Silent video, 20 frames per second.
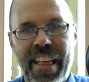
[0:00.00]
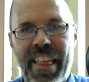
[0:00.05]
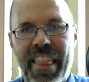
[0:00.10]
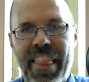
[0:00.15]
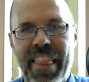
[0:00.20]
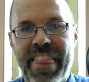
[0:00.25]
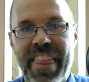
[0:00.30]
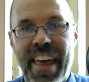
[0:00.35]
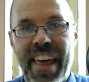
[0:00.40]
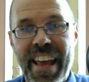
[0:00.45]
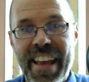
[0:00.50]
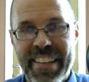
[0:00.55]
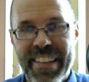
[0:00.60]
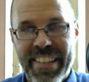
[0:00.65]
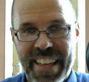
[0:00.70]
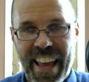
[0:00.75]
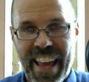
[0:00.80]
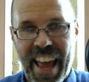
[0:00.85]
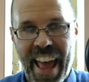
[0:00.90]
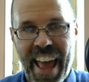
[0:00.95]
they
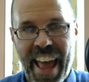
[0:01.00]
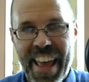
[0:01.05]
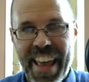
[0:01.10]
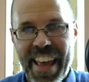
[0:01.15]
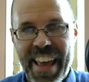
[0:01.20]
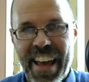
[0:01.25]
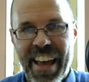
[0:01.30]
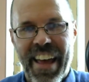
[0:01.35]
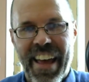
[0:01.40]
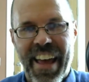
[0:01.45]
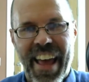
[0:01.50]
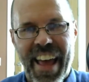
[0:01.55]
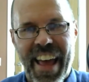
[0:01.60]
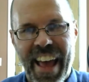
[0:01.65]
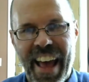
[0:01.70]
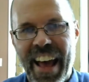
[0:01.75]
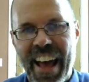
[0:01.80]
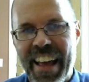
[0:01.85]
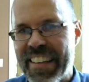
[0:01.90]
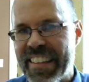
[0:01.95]
say
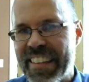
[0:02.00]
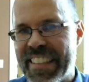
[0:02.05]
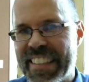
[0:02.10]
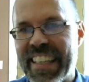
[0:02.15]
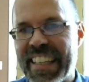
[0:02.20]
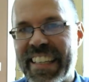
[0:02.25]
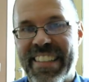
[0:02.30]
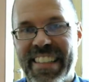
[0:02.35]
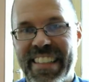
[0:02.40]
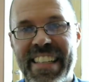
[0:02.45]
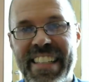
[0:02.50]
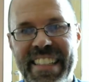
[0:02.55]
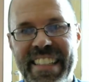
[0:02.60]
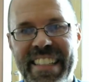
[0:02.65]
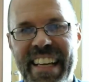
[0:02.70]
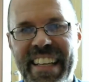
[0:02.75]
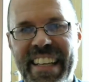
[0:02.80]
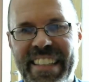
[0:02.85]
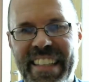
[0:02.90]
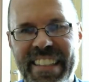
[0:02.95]

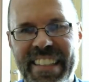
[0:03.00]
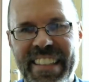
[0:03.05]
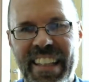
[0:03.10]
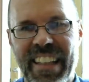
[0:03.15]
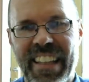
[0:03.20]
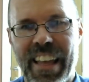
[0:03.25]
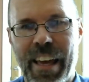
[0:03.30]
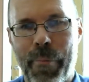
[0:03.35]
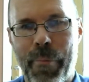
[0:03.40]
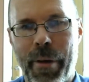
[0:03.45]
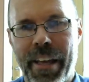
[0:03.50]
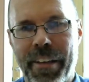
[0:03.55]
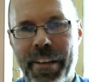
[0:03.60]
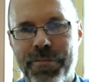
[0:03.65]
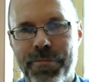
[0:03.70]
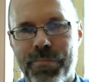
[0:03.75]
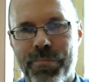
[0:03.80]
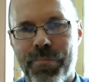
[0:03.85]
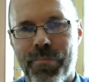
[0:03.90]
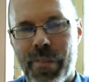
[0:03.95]
66 is the limit.
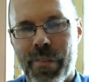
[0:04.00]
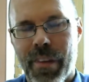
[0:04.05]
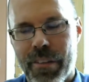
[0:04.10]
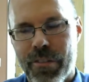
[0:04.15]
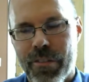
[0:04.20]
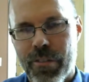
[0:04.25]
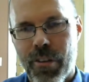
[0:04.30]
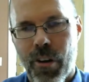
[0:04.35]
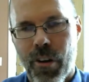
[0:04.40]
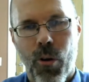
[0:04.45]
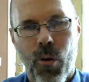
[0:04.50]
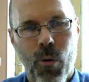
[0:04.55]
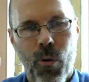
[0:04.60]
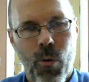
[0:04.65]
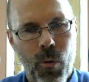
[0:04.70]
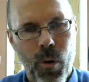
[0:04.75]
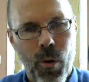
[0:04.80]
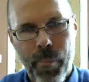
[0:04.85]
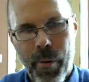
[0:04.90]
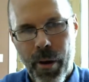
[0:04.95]

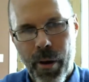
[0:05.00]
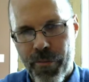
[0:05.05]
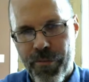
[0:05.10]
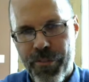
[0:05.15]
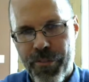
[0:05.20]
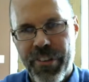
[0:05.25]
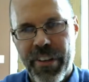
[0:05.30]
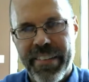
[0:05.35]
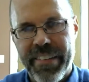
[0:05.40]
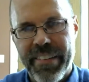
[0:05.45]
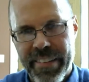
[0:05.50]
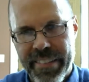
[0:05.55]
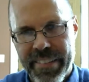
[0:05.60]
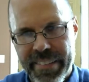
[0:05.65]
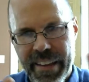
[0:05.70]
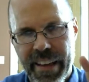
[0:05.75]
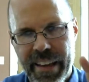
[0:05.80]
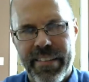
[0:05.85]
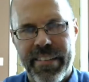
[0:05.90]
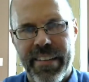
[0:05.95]
So above
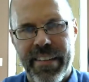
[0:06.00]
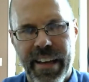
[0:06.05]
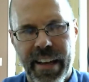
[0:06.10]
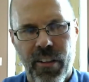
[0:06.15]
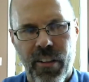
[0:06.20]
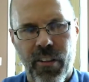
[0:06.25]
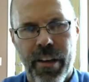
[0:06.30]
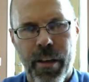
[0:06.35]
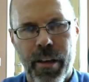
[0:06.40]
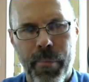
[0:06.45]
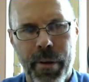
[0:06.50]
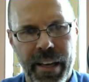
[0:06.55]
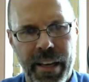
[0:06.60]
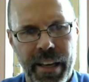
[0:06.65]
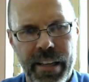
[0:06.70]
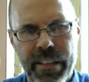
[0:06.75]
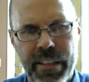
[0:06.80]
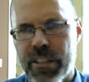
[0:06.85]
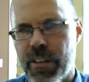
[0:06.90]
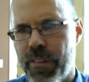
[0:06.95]
66, you got to look at
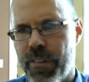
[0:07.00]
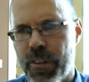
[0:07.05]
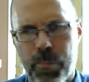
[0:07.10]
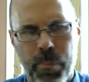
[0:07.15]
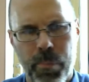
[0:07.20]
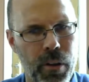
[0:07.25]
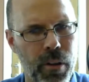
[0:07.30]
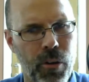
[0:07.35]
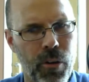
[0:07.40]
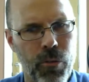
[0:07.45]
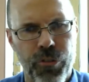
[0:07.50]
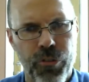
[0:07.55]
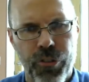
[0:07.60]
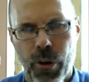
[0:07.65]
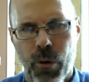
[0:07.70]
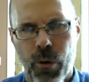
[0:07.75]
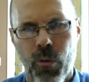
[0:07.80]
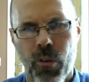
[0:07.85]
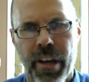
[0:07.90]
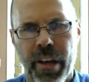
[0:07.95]
mitigation. If it's below,
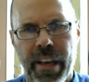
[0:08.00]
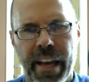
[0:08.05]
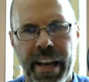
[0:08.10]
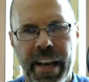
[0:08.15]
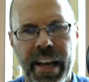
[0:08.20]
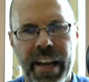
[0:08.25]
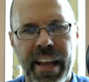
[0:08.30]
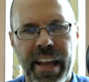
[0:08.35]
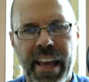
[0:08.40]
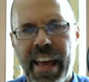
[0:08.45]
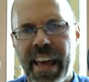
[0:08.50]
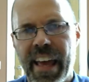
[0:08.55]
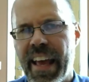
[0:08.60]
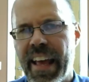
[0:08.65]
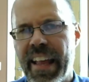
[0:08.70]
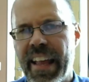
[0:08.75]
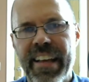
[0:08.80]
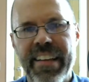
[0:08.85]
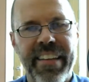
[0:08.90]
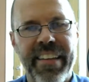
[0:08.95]
don't look at it.
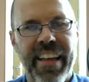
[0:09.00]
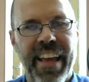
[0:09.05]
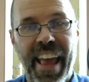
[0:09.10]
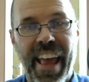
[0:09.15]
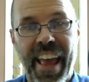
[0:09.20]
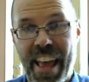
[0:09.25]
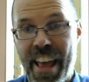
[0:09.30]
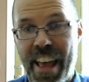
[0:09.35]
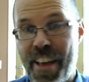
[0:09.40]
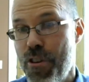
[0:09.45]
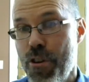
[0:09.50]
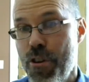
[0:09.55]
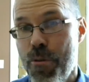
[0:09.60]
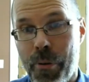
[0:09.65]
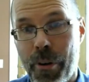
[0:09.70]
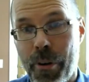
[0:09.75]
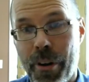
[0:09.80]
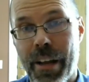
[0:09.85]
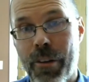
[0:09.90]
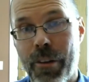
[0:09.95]
And they say, if you
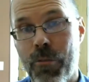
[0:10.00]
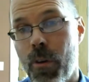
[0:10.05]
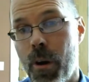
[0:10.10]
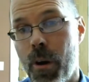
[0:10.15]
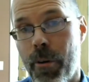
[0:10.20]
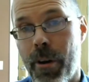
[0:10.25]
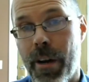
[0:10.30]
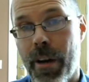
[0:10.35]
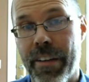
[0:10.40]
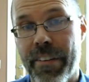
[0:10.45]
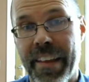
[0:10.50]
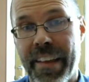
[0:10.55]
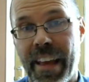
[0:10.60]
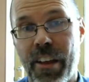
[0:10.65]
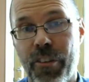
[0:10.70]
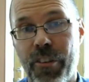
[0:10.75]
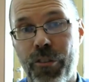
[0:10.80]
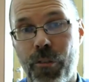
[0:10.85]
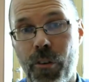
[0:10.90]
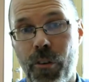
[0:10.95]
put on rubberized
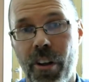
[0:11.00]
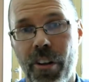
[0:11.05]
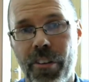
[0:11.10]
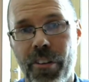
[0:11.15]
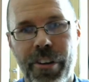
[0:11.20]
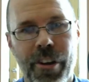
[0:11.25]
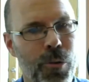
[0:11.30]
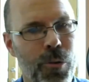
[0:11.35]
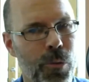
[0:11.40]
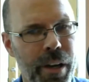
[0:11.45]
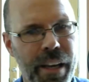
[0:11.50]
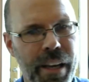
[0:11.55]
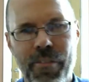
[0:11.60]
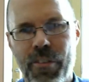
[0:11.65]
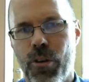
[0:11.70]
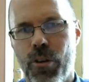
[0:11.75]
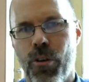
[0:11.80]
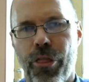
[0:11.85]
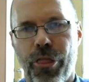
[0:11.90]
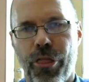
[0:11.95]
asphalt, we're
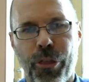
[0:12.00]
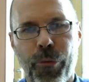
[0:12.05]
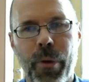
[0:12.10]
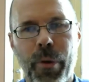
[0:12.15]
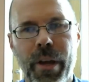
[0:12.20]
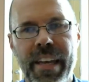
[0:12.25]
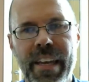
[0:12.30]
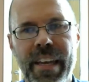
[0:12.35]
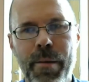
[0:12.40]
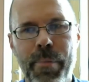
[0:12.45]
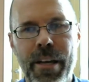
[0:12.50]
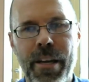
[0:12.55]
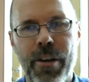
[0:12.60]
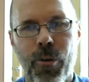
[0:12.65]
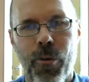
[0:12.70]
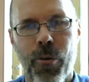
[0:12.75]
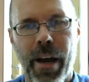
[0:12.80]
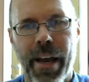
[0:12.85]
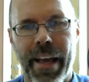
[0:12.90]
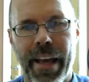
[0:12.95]
giving you a 3 dB
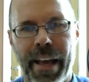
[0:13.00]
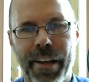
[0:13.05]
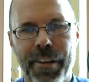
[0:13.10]
credit.